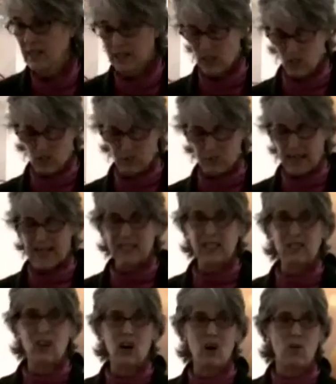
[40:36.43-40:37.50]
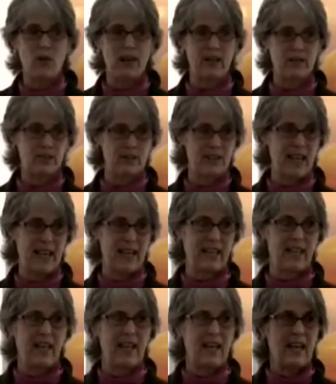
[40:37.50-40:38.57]
So that's a long way of
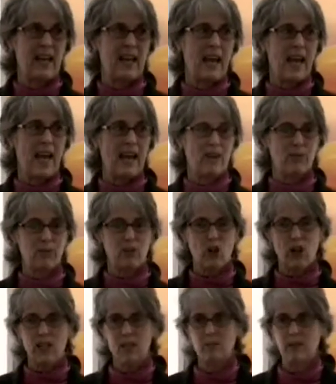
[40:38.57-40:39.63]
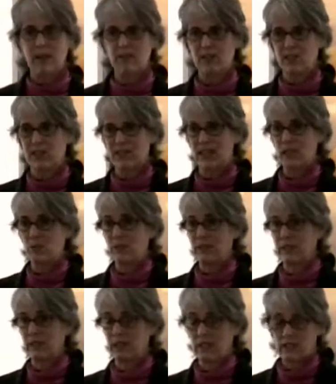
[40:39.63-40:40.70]
saying, hey, if we're talking about
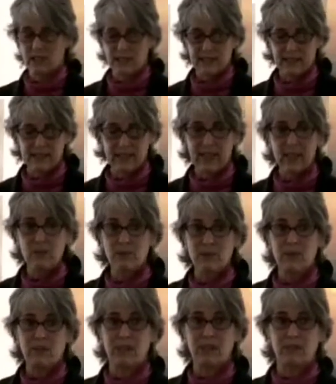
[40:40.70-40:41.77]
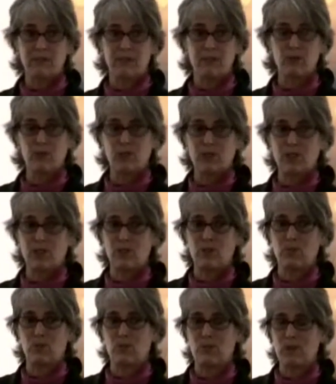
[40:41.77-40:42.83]
sustainability in food
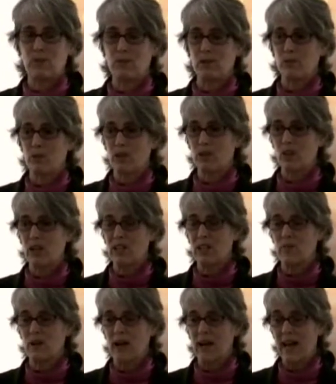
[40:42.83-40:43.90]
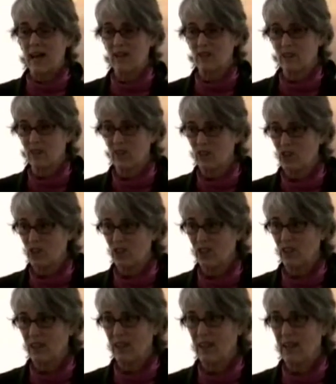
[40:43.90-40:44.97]
systems, remember, we're talking about
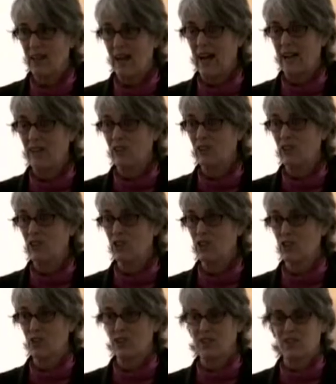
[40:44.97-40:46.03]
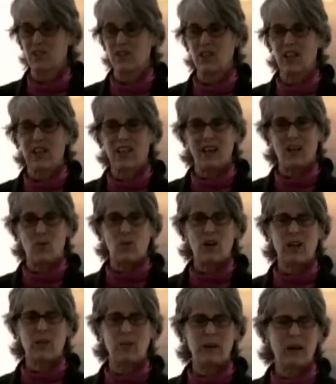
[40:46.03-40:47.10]
agriculture. Agriculture is
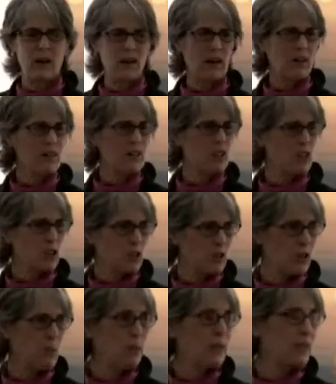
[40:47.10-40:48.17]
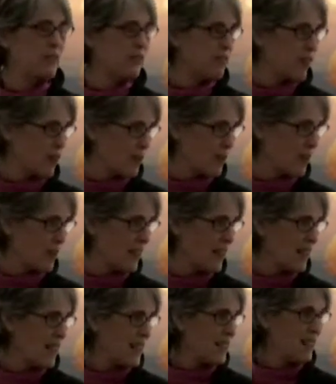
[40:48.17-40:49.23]
what could be harder to do than be a farmer.
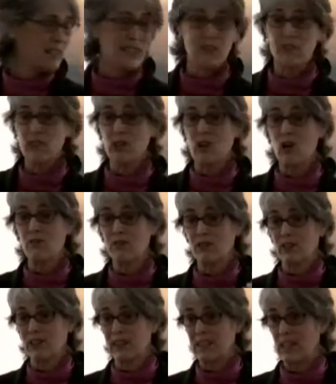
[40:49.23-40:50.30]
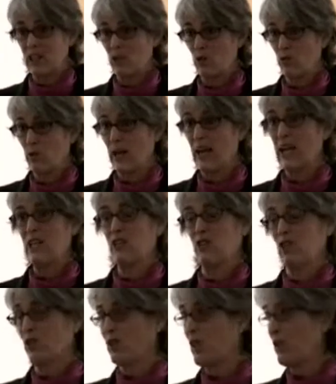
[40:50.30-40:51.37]
You never know if you're going to get your rain. You
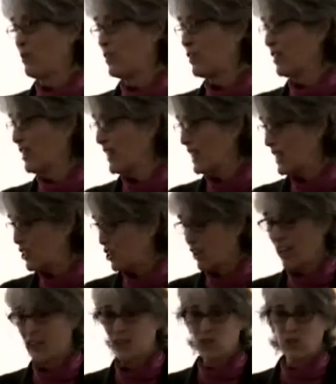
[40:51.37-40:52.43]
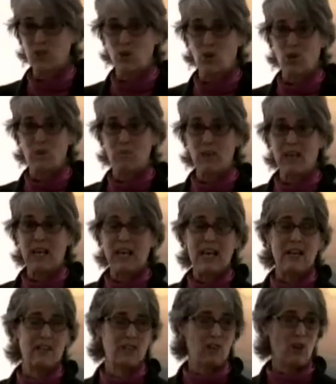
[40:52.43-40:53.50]
don't know when you're going to get your hailstorm,
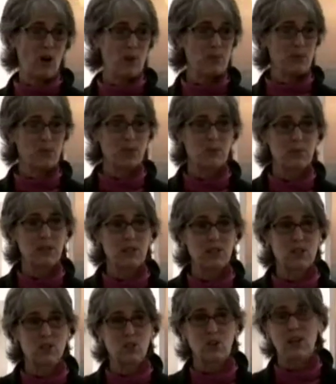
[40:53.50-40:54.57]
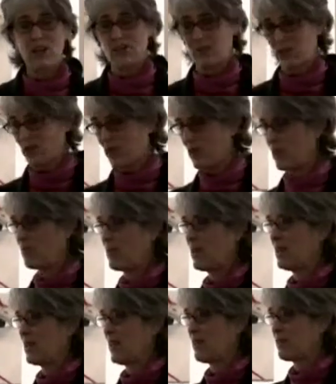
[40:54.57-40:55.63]
if your crop's going to be destroyed, if there's going to
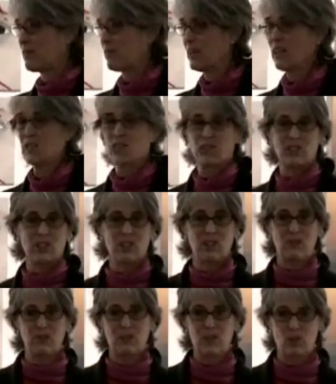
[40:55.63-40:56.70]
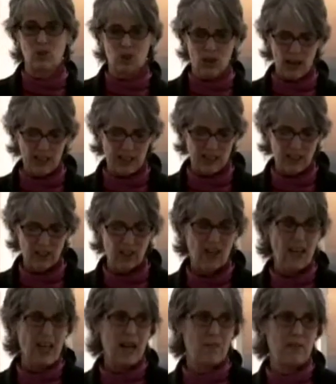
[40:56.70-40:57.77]
be a late freeze, is it going to be a dry year?
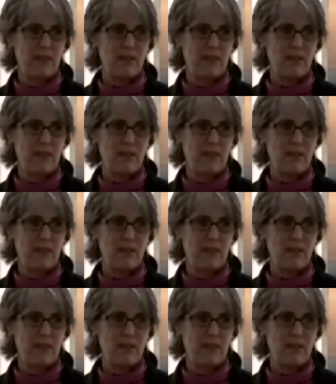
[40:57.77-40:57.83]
